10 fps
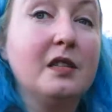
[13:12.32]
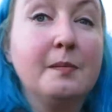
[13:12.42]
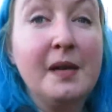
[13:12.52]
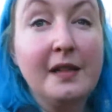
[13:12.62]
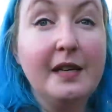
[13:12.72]
To
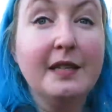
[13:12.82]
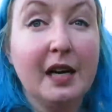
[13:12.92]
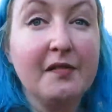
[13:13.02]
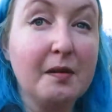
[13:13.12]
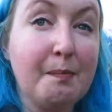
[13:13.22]
me, these
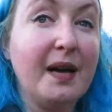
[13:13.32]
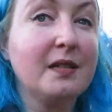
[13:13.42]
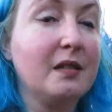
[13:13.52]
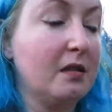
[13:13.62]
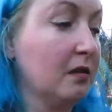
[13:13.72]
have the
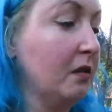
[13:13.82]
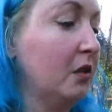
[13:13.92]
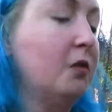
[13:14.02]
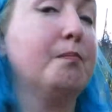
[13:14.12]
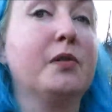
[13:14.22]
best
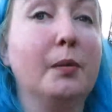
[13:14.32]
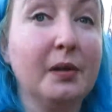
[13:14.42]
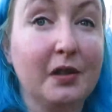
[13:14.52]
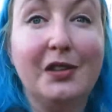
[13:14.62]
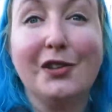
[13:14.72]
proper
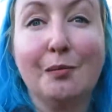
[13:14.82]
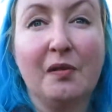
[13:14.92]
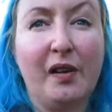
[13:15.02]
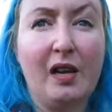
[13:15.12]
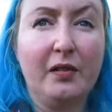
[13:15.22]
cucumber
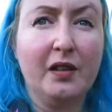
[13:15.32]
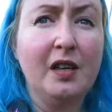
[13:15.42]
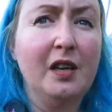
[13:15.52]
flavour,